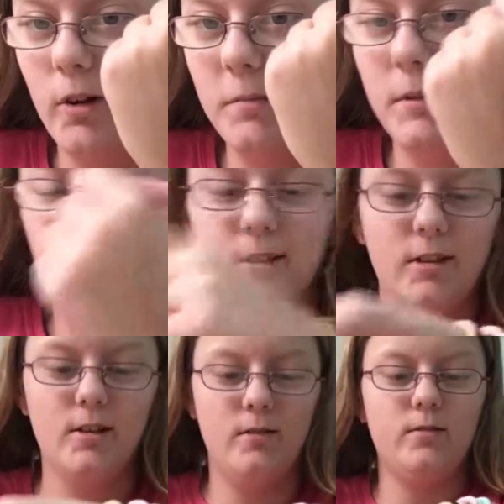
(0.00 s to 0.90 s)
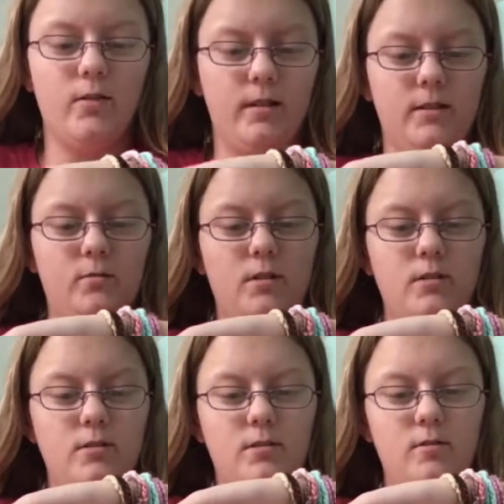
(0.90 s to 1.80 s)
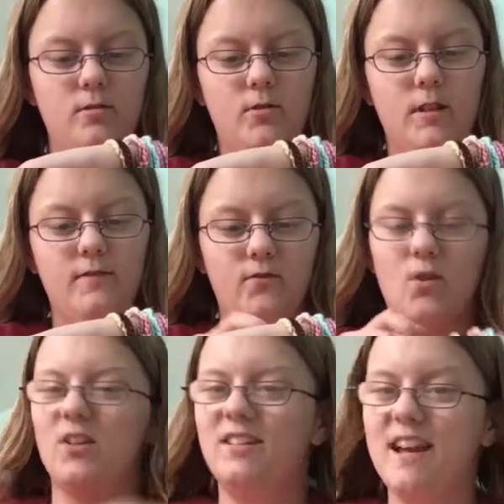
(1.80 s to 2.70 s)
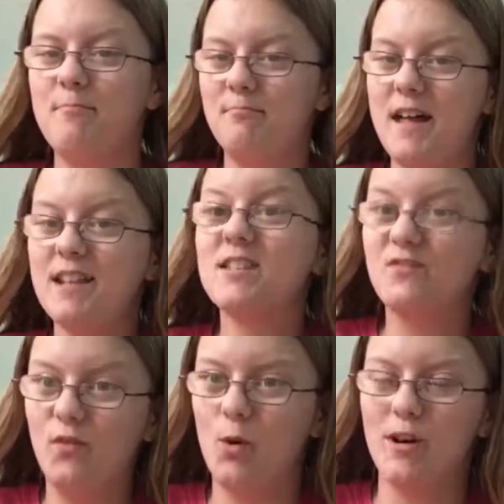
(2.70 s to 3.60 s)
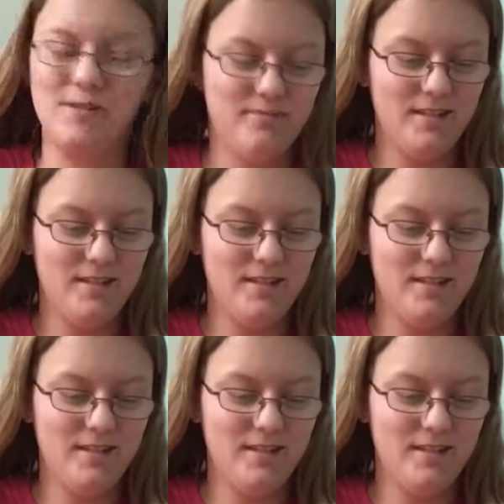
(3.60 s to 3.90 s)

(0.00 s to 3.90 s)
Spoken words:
on me. So that's 1, 2, 3, 4. Yep, that's 4.